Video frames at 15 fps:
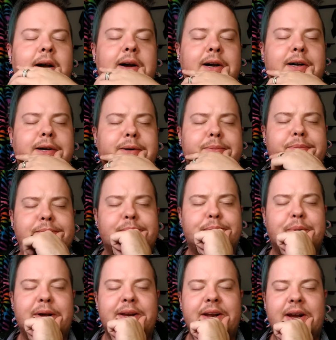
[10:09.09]

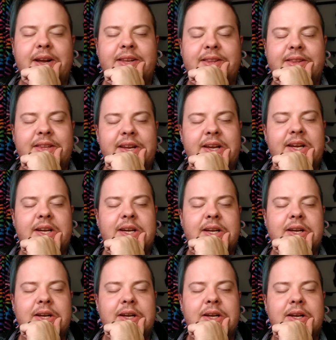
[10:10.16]
But I think
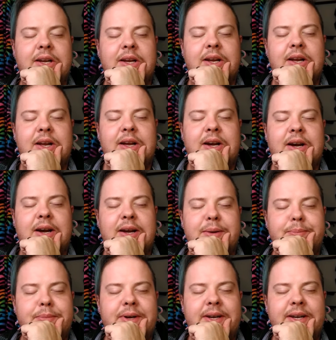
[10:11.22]

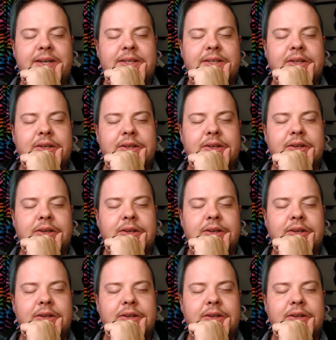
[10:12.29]
I might